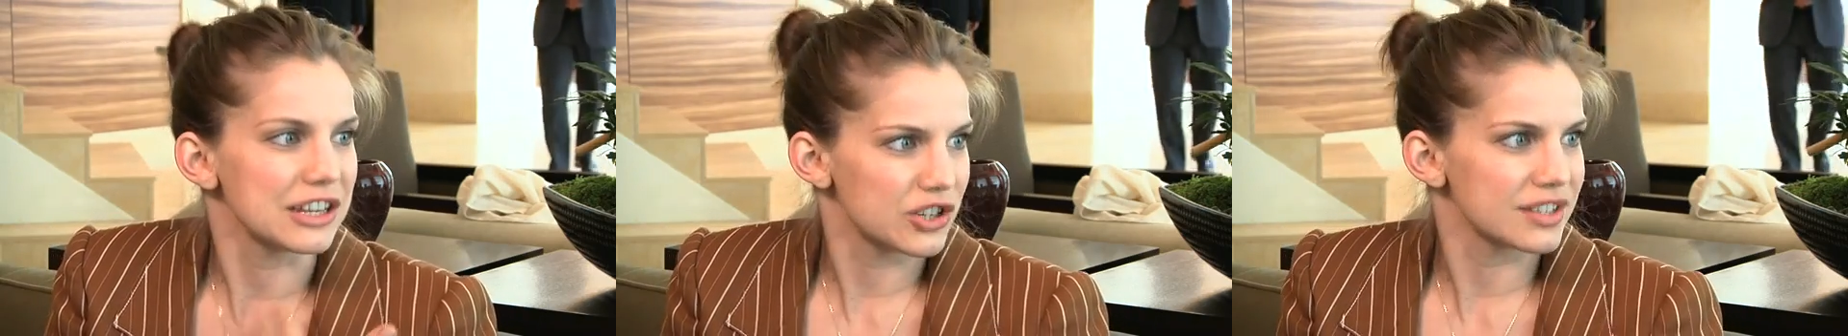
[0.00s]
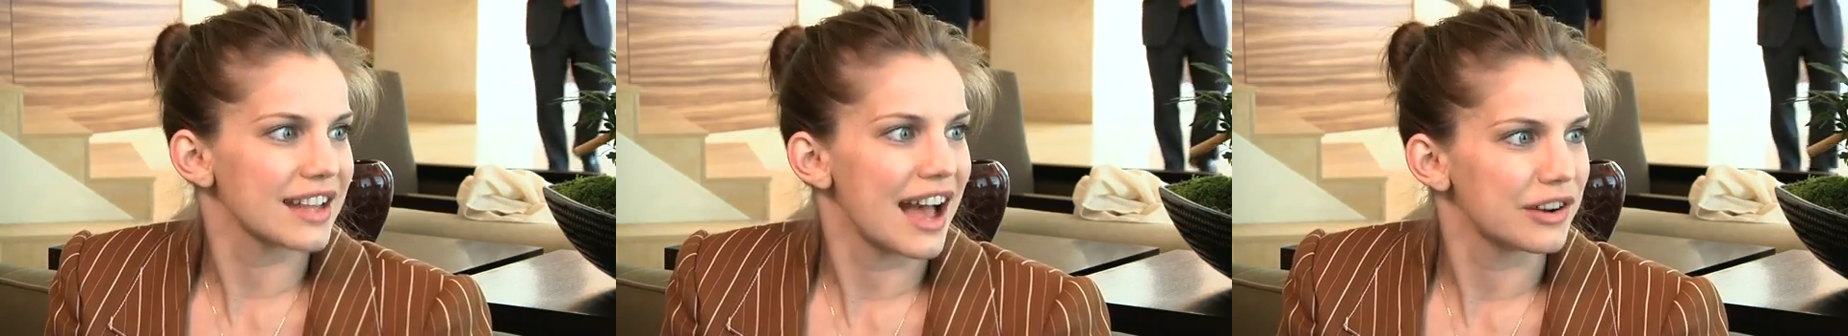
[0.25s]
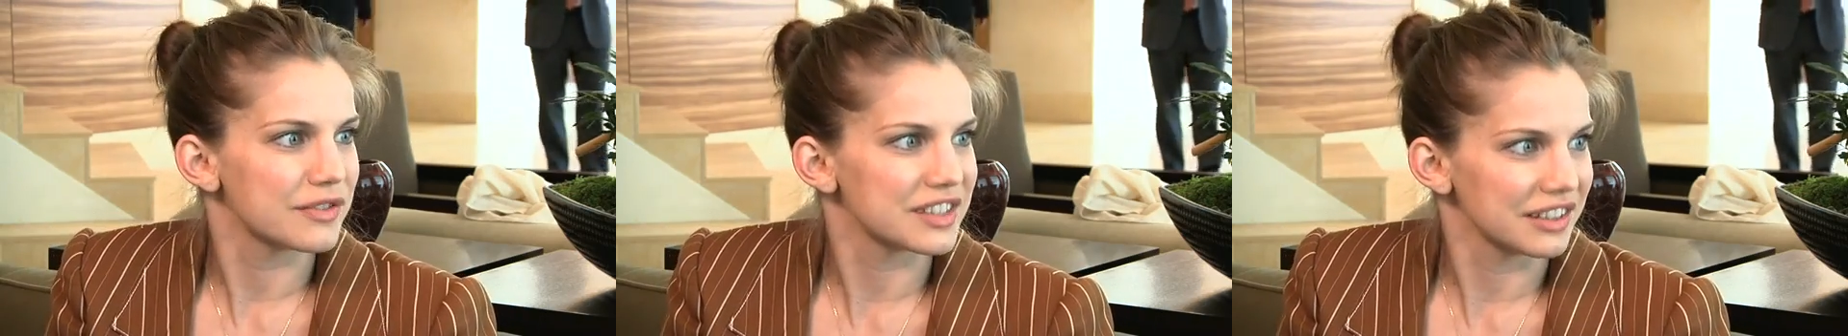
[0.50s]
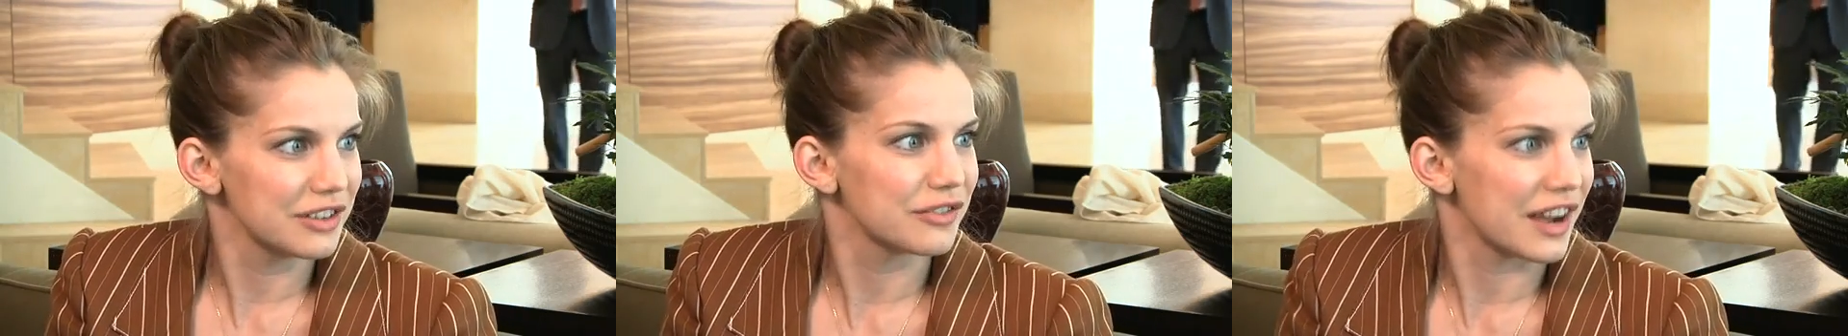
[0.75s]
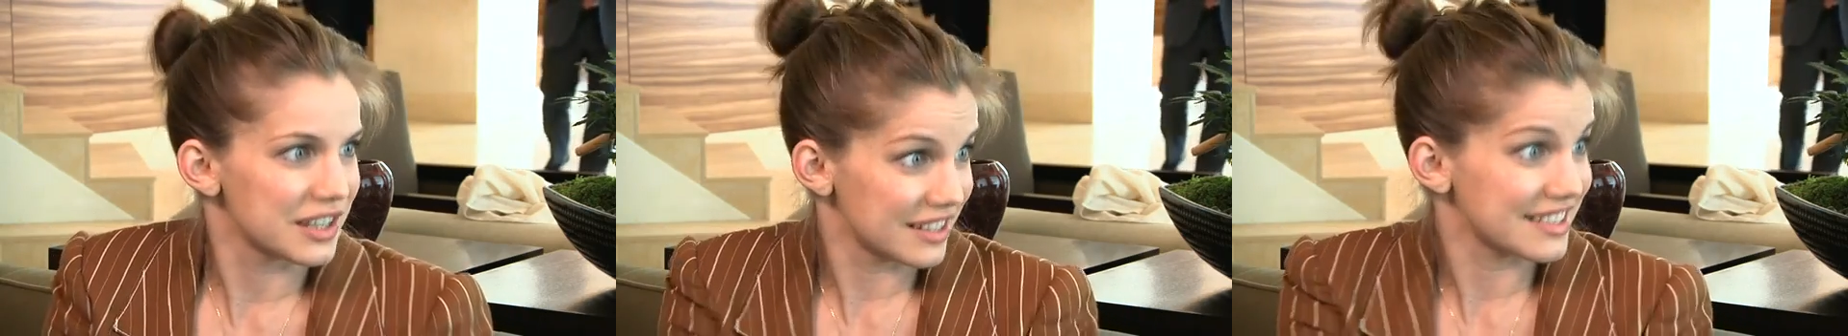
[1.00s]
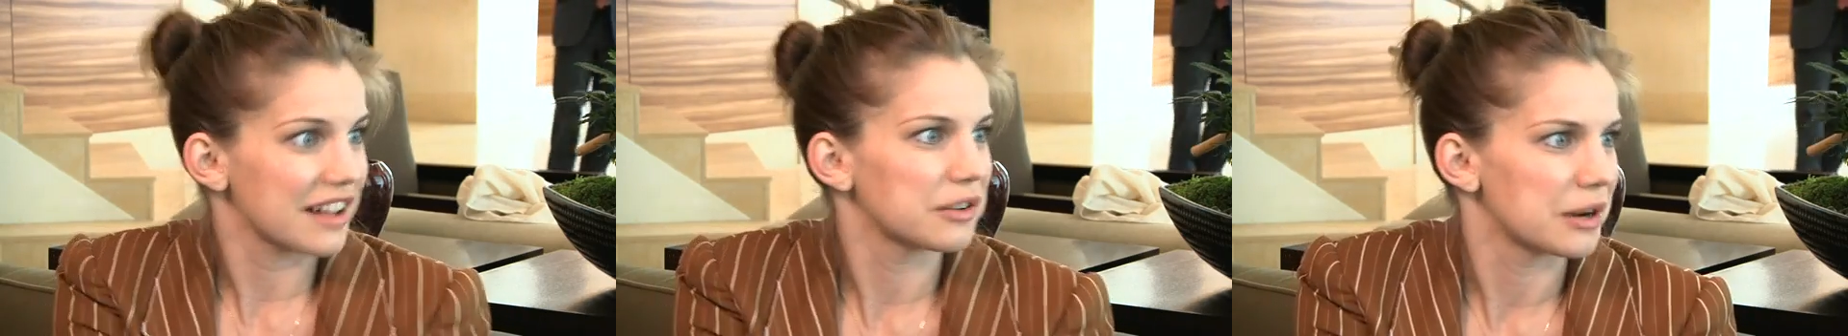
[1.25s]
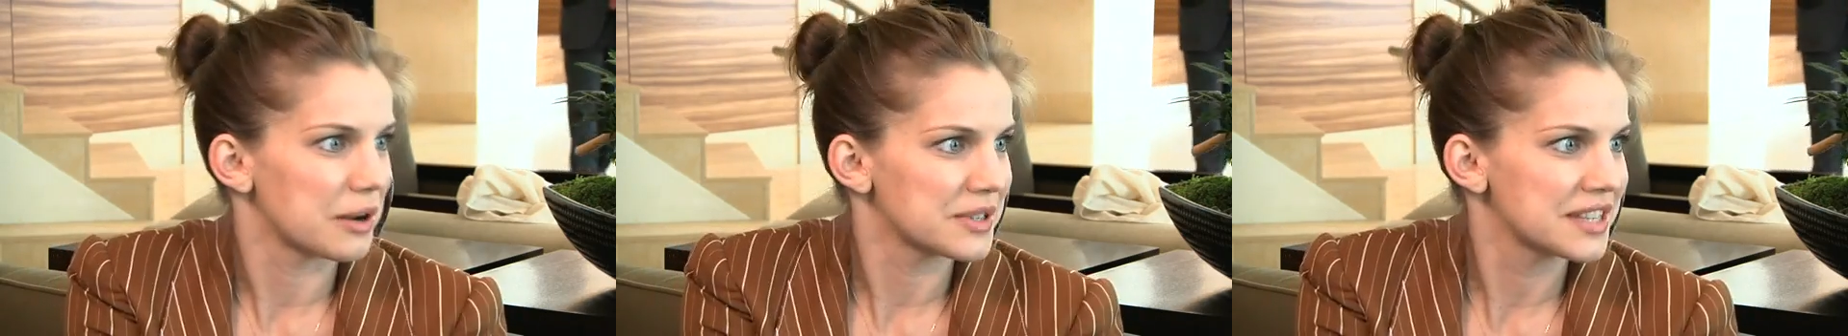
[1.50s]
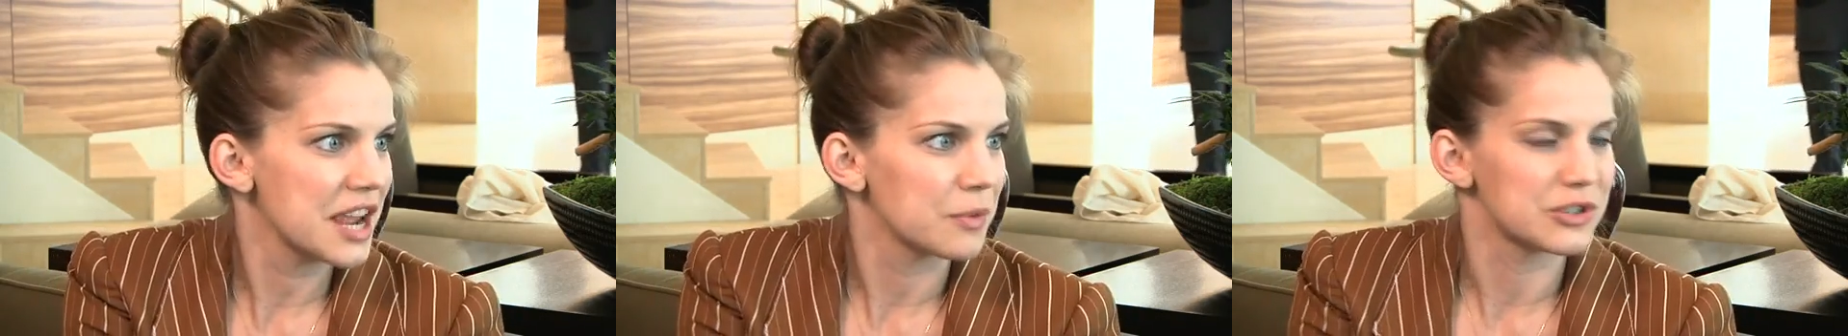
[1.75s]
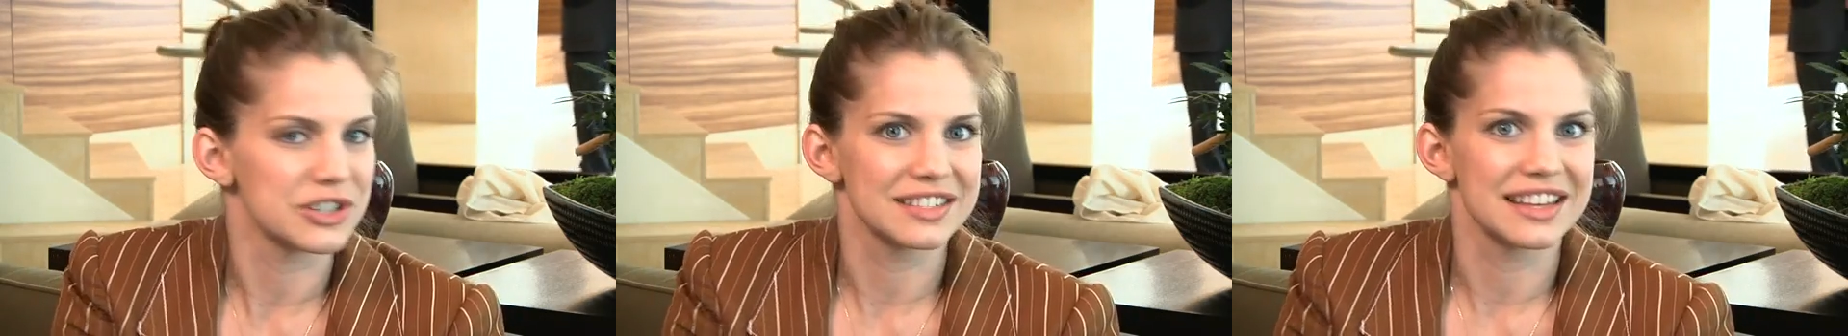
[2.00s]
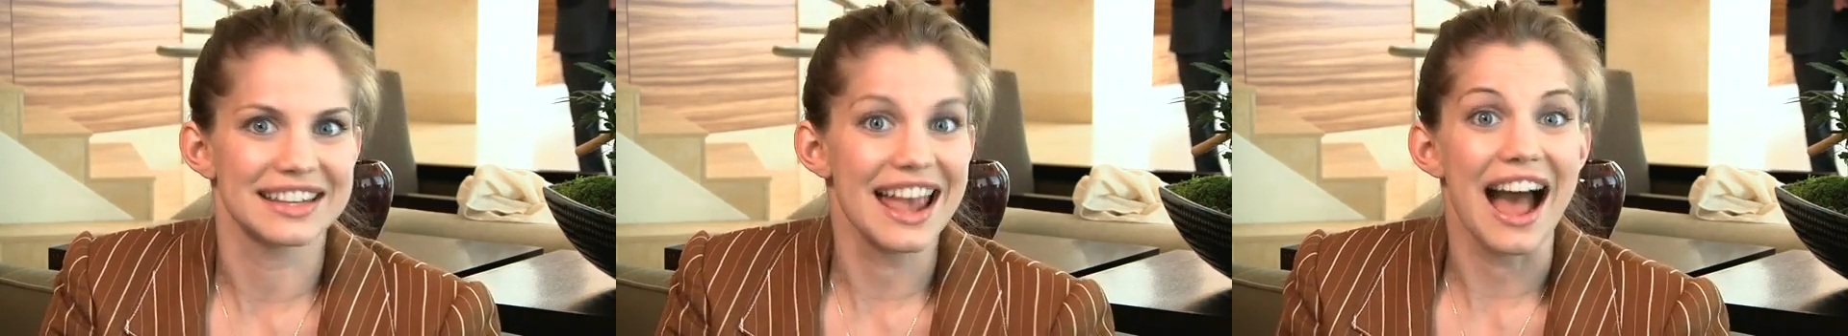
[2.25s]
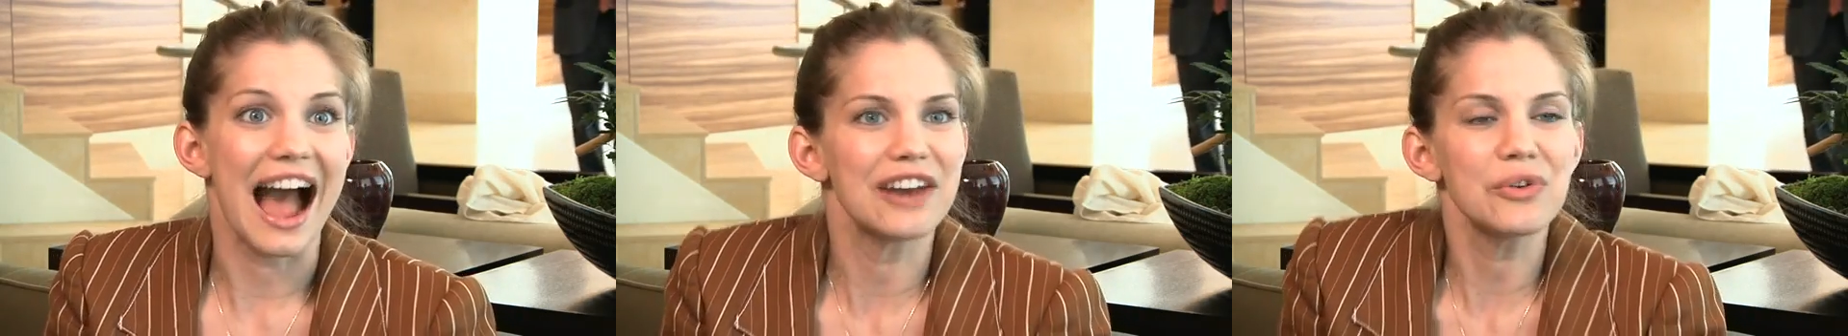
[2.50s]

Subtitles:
that just kind of solidifies exactly what I was saying, which is like, yeah,